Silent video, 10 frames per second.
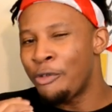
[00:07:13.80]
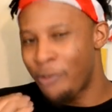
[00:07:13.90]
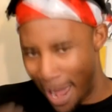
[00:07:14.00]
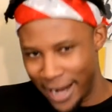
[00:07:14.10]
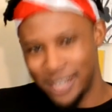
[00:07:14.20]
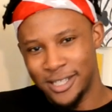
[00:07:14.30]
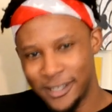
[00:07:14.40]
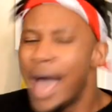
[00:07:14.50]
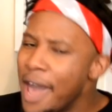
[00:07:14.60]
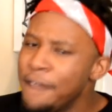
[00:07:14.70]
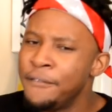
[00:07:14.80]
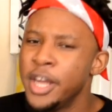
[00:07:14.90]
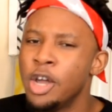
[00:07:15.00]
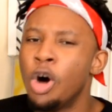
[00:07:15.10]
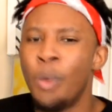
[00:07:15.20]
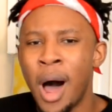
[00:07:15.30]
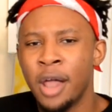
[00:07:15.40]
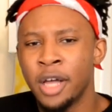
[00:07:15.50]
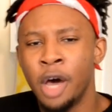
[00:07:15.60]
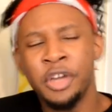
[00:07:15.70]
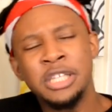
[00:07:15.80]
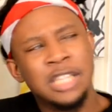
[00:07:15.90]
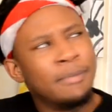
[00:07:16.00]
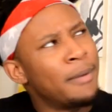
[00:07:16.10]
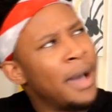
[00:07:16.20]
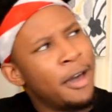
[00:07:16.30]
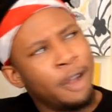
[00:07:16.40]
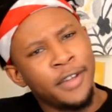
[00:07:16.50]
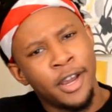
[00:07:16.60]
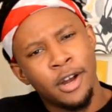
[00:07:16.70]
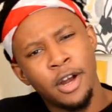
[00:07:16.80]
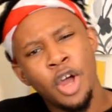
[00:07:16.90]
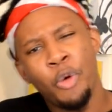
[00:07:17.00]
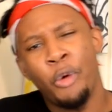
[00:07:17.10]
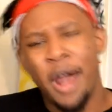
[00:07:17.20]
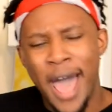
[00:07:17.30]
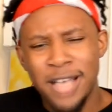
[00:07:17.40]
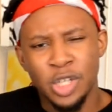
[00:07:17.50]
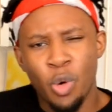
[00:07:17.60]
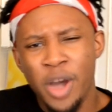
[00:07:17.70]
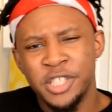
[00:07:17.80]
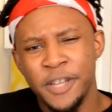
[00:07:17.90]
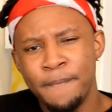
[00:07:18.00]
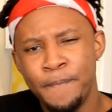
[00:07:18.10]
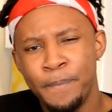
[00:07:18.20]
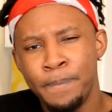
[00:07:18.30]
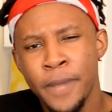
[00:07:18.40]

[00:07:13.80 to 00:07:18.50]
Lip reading: right? I had a video a while ago, you can see it above my head over here, where I asked a question,